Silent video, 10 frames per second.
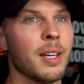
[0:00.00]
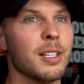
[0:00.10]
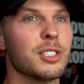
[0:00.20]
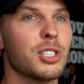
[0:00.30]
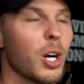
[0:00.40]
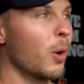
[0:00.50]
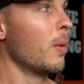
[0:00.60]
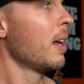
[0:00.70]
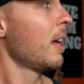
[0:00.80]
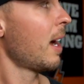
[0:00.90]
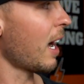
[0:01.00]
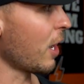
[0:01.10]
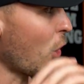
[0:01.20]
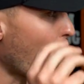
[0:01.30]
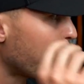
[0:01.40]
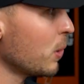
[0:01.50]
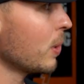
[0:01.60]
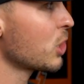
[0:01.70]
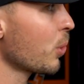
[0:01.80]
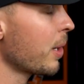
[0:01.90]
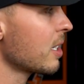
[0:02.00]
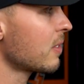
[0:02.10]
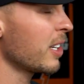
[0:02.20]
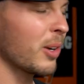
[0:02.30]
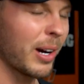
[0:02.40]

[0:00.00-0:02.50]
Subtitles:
So I hope you enjoyed this video.